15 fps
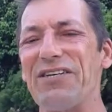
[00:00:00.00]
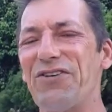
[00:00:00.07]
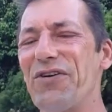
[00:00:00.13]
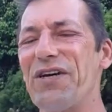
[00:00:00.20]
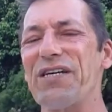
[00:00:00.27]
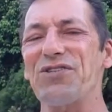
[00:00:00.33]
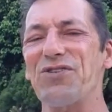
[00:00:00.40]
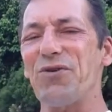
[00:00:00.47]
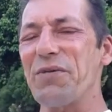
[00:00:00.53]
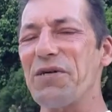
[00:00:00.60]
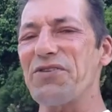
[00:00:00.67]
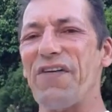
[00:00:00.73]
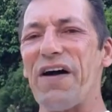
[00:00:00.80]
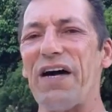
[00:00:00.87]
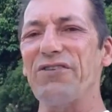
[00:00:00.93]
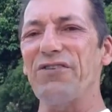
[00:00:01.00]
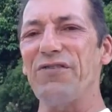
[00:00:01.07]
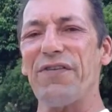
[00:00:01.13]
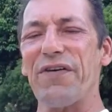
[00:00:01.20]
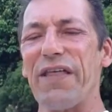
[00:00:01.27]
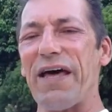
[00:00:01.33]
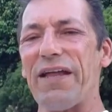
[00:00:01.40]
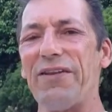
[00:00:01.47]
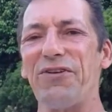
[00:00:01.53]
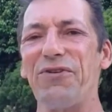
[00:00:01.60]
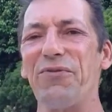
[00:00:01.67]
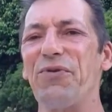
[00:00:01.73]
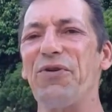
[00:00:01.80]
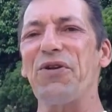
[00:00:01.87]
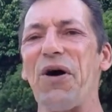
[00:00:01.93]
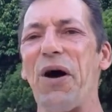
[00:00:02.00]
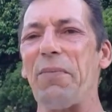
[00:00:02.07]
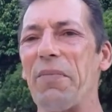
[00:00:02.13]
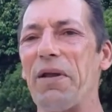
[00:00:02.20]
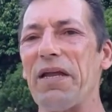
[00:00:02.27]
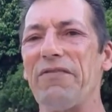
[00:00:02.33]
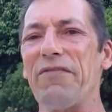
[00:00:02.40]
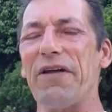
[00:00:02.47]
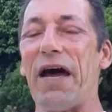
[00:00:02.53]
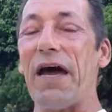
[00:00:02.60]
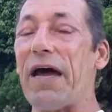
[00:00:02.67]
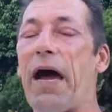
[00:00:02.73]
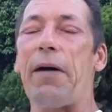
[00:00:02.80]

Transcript: you get so much value for that, you would not believe it.